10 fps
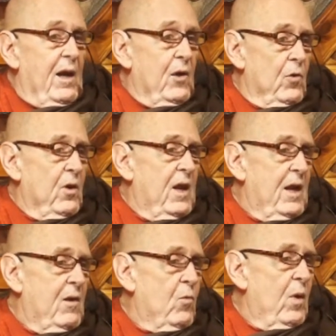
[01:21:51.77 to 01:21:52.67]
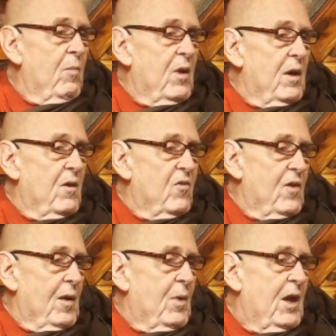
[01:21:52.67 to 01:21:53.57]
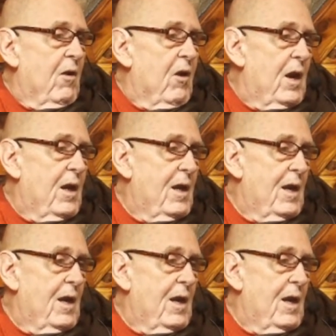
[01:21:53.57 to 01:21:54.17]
I ordained women as samaneri